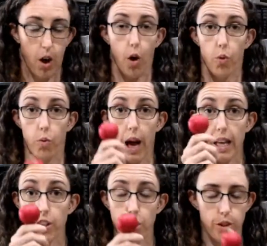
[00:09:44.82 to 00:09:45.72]

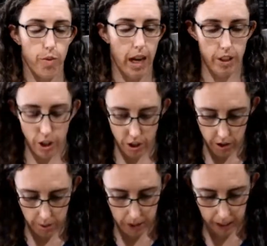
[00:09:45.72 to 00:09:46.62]
Radishes. Radishes are
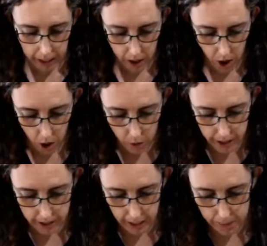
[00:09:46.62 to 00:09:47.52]
something that I
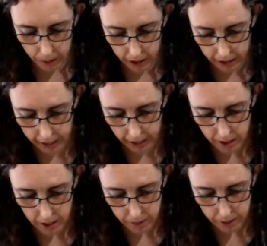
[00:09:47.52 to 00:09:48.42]
always keep on
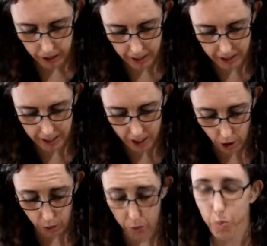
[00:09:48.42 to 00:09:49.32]
hand because they
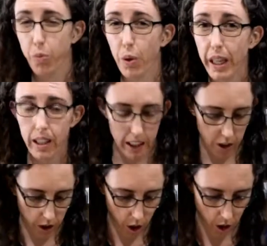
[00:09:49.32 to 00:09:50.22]
are really
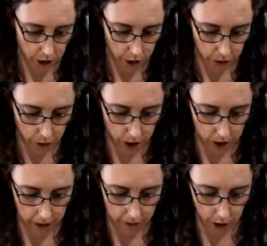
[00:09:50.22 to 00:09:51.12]
good also for the
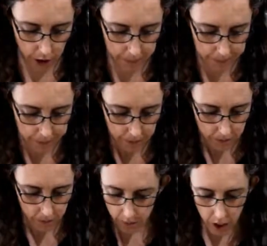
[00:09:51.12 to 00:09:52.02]
liver.
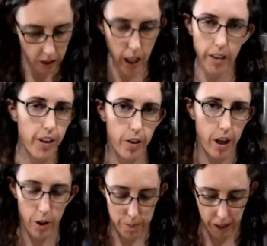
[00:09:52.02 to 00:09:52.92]
A lot of other
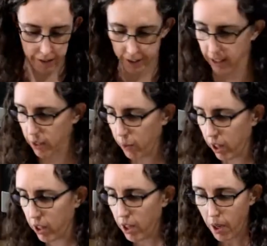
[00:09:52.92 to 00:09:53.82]
health benefits as
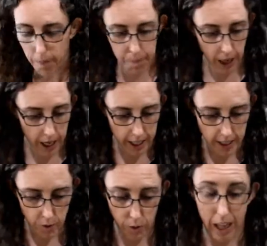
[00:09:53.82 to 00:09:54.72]
well. But
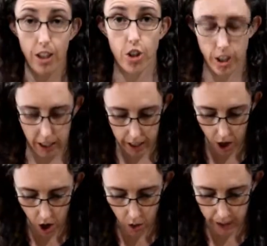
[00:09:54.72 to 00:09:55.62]
radishes I
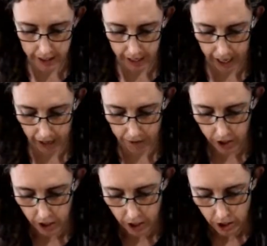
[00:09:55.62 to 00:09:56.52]
always have.
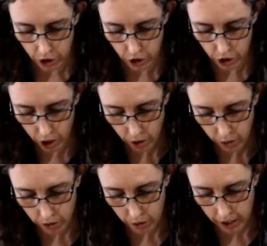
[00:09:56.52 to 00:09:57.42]

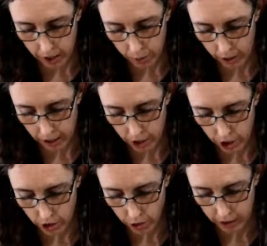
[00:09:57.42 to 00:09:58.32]
So
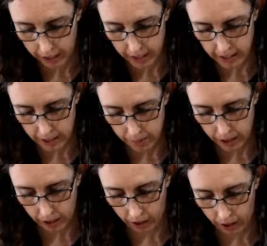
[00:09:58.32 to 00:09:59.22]
radishes are again
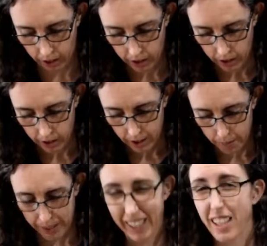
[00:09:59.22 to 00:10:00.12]
something that
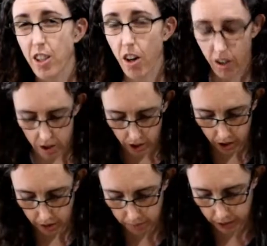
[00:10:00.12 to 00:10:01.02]
my kids aren't
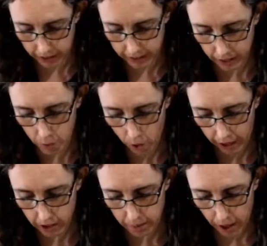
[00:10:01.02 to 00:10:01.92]
completely
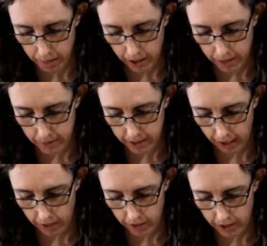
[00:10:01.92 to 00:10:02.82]
wild about by
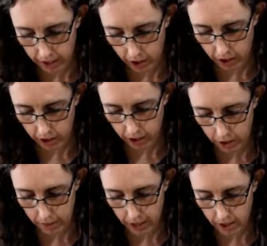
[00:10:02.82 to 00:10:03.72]
themselves. They are a
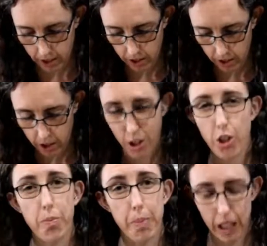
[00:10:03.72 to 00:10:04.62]
bit
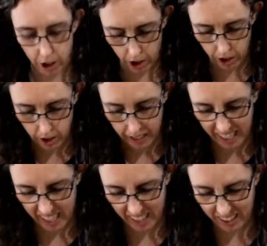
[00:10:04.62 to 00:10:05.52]
too bitter
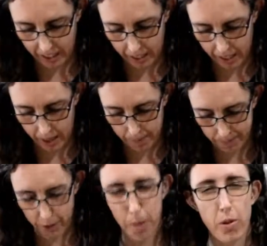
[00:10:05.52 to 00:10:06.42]
and
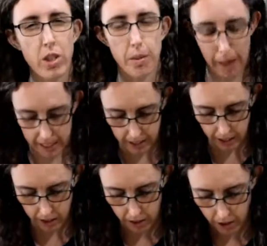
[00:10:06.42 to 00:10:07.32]
almost
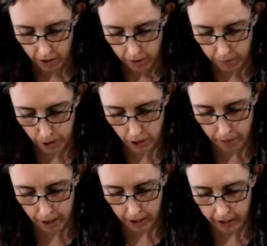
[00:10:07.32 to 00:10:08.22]
spicy for most
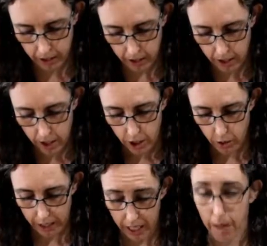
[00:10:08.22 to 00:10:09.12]
Americans. So
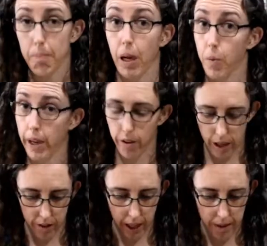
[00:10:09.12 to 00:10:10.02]
again, my way
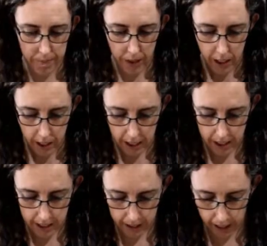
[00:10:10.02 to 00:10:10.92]
around that
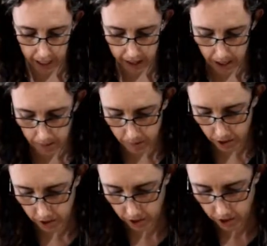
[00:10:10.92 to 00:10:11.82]
is to cut them
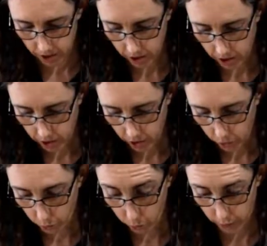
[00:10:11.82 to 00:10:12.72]

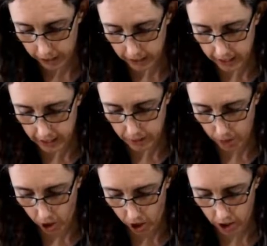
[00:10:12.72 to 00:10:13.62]
really
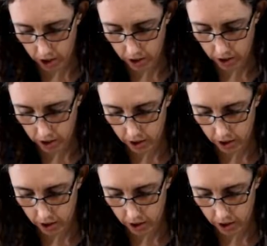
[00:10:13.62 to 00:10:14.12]
small